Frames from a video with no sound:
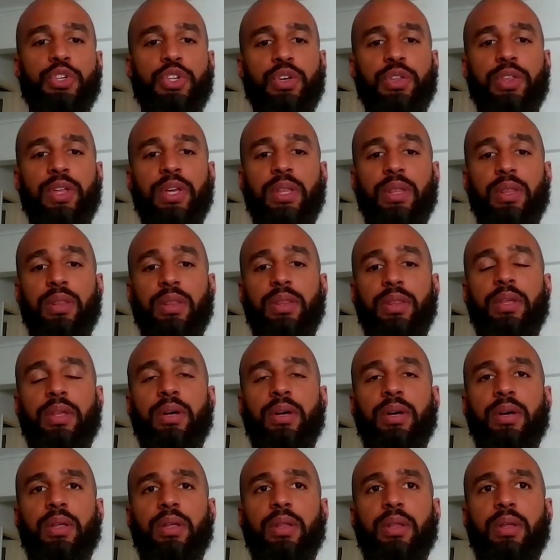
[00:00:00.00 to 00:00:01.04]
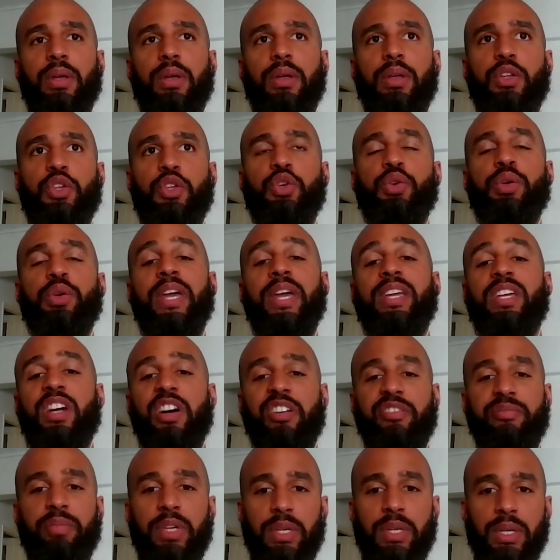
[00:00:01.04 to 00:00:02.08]
do you think the UK
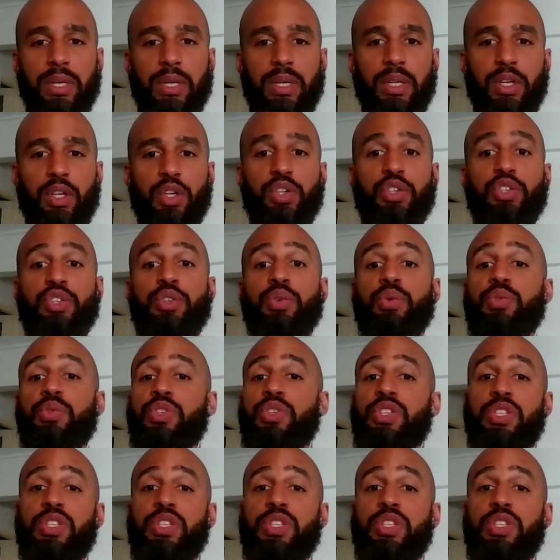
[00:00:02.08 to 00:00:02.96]
government could do to